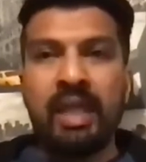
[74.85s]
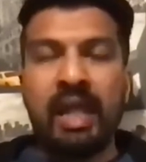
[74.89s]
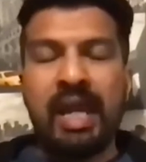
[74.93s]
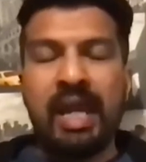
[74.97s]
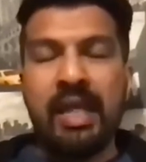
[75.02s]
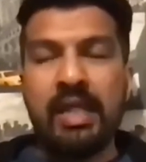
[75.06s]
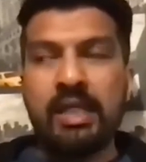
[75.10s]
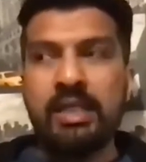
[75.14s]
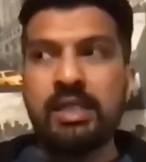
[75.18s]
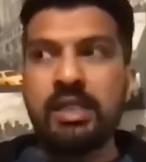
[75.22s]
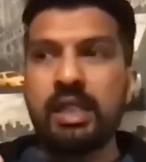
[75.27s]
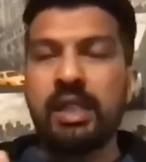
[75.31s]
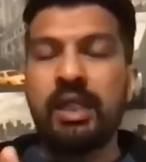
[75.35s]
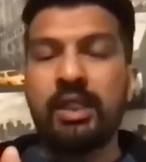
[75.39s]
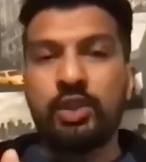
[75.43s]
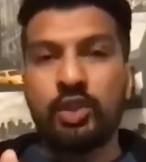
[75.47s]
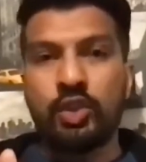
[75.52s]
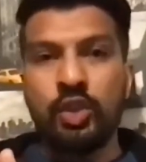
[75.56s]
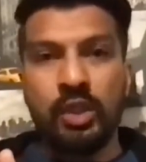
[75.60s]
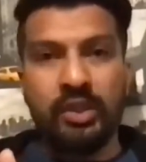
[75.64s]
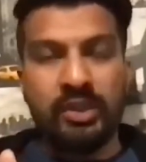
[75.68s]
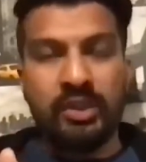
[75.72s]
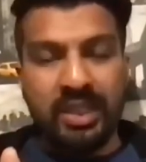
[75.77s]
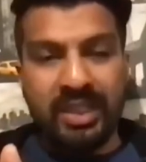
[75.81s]
And it's
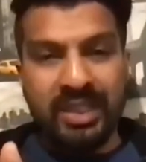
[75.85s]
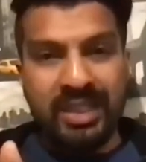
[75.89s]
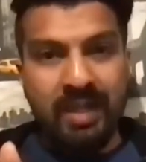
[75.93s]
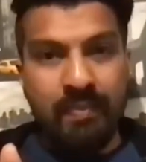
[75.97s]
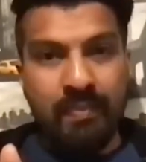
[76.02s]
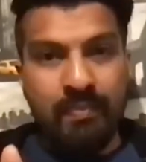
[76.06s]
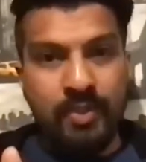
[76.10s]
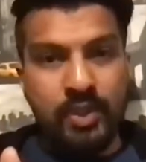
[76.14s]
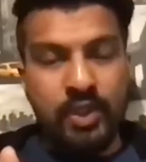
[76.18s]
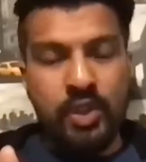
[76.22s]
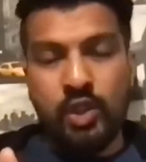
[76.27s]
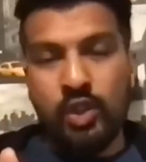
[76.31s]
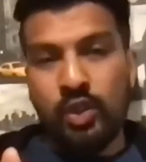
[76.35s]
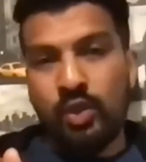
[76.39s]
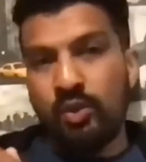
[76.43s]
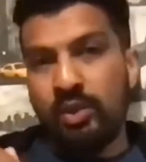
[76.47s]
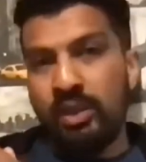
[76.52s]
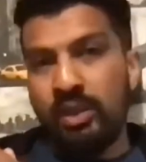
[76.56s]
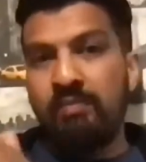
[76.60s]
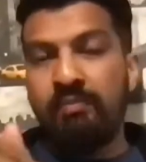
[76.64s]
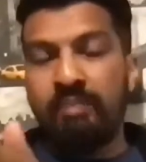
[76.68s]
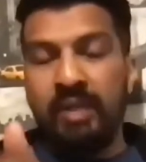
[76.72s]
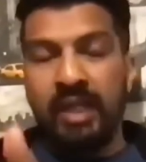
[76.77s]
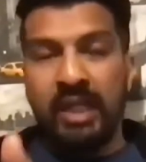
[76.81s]
not to
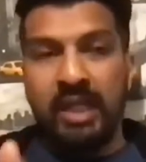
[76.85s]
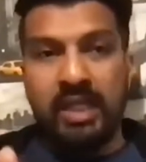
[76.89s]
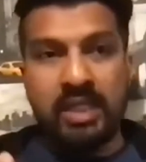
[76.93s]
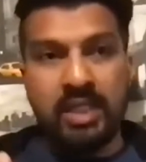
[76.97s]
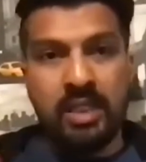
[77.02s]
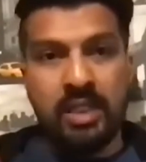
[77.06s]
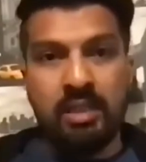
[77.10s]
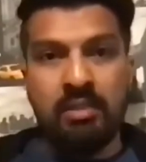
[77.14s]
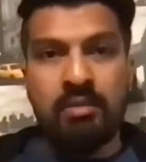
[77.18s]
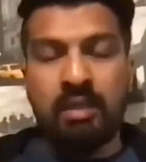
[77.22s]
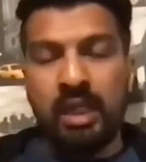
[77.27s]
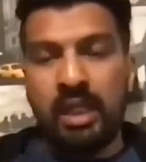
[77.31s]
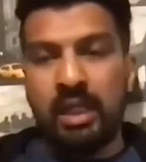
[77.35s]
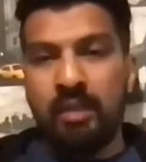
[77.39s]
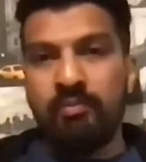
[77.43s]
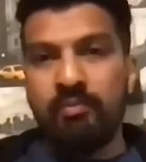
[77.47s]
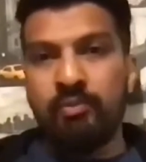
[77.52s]
substitute in-person